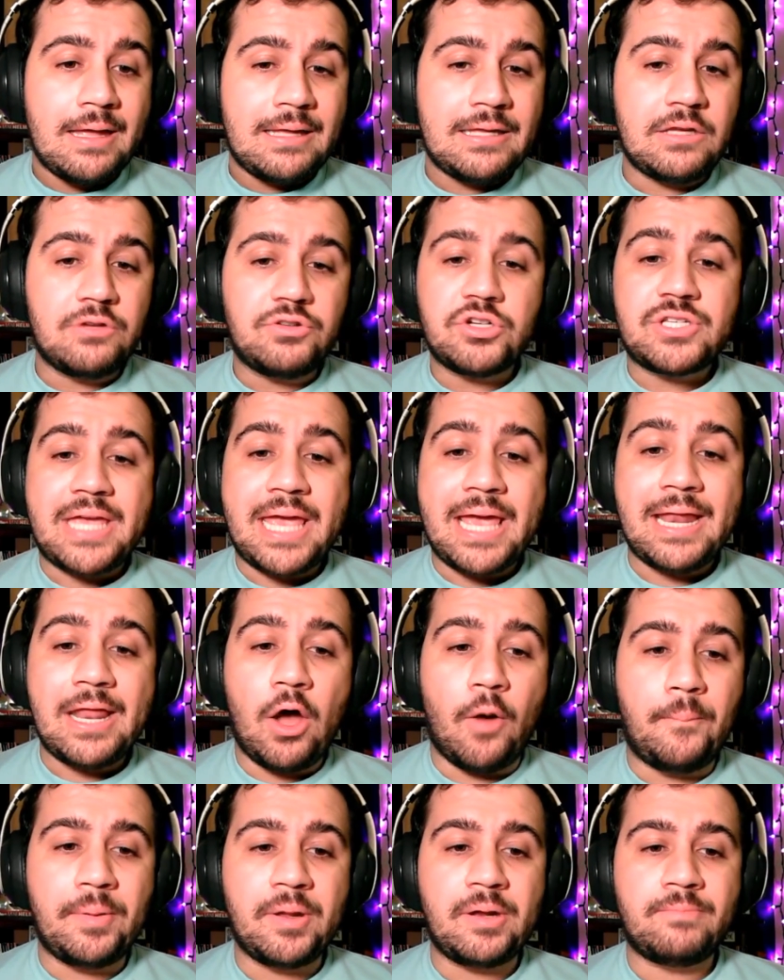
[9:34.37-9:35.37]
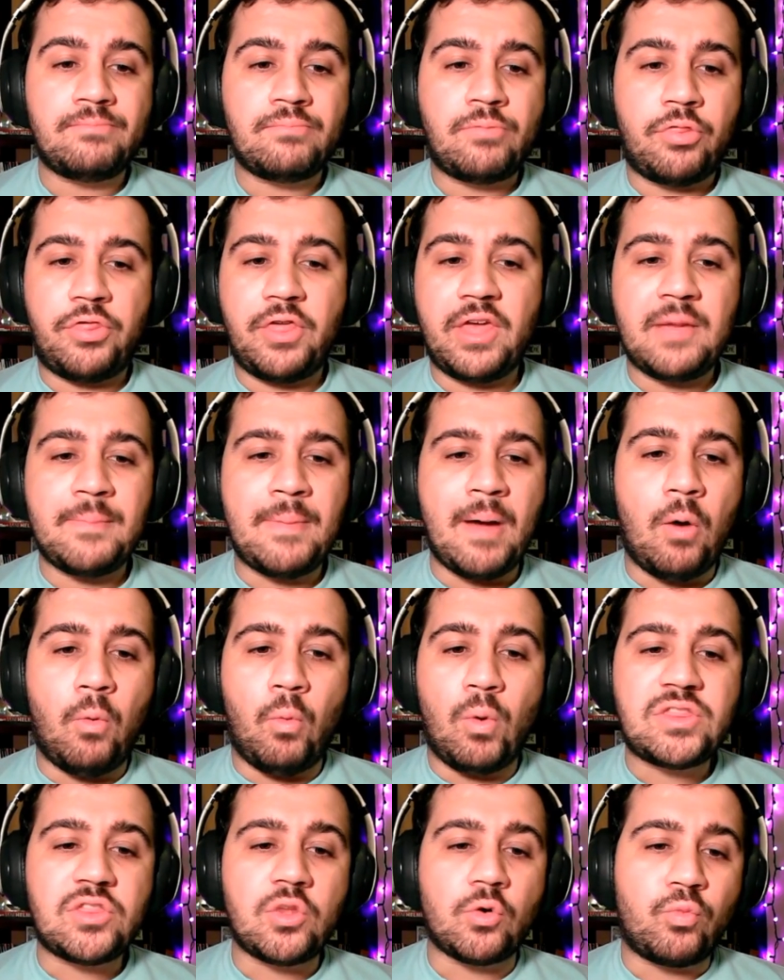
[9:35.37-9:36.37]
You just can't help but think about
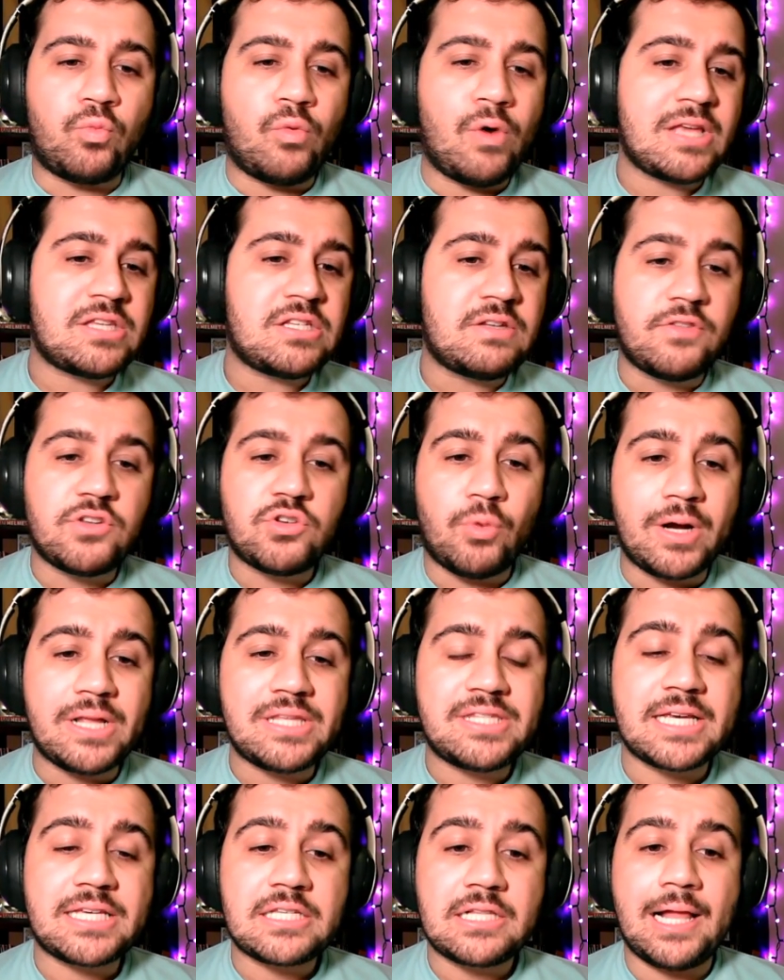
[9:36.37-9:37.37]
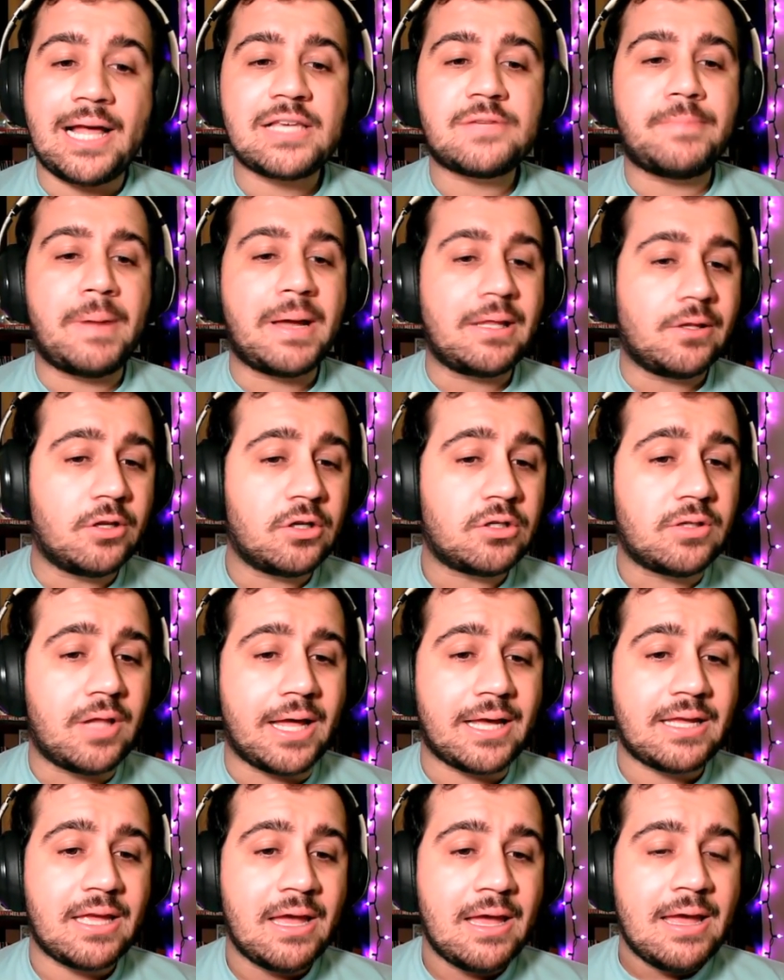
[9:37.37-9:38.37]
what the rest of the 26 class might look
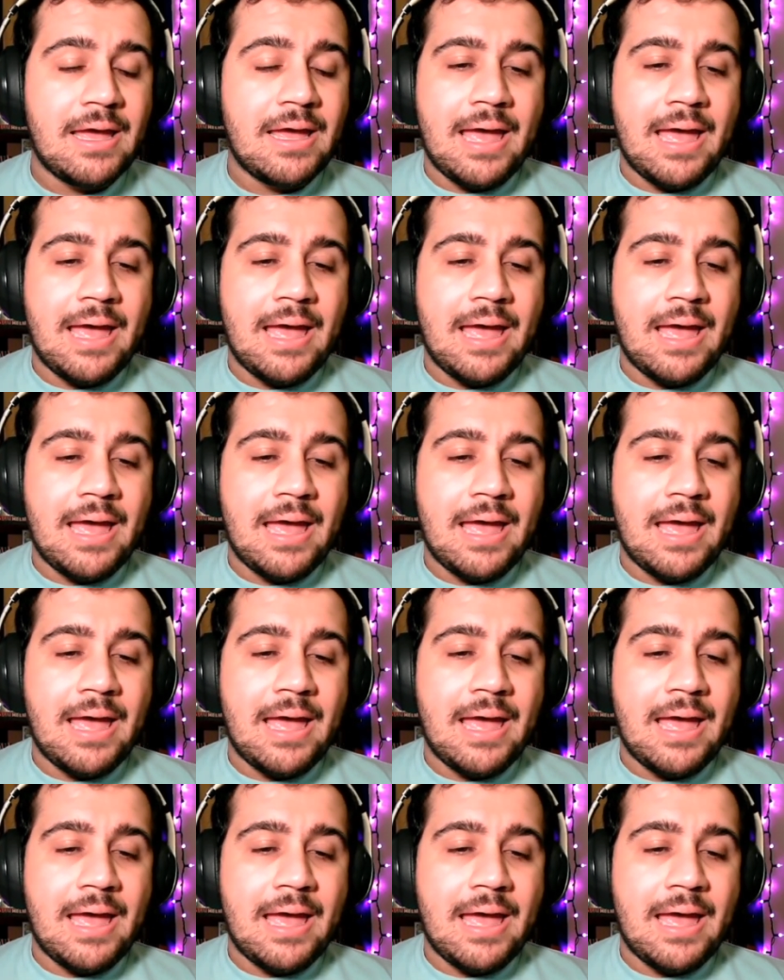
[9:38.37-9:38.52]
like.